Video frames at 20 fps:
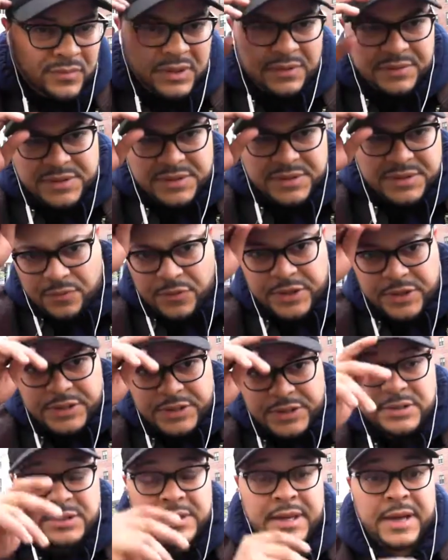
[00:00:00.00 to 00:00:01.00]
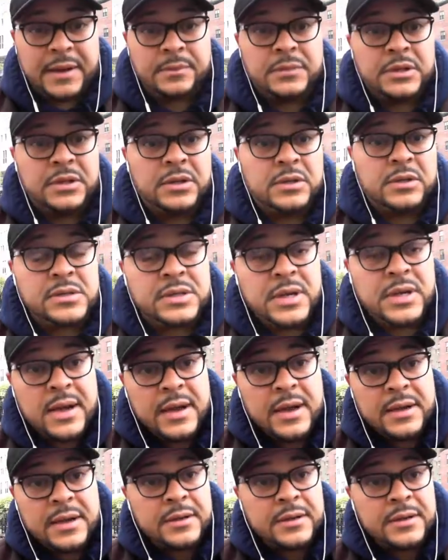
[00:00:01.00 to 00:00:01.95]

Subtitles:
For some reason today I'm a little tired.